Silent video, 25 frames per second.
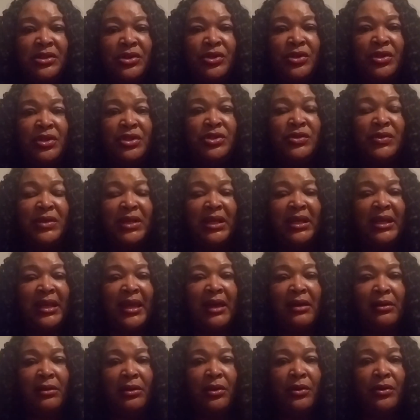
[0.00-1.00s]
so that you can
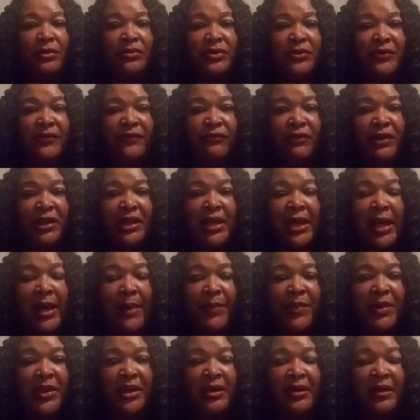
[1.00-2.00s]
download your free
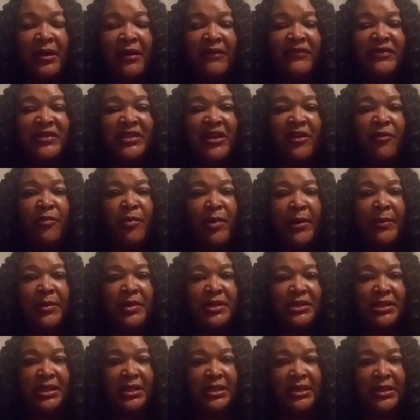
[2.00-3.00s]
copy of
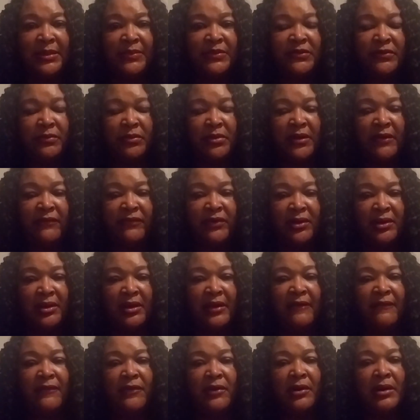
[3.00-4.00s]
Self-Publishing Tips from Cover to
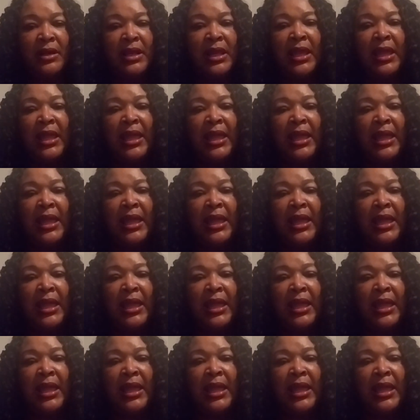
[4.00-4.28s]
Cover,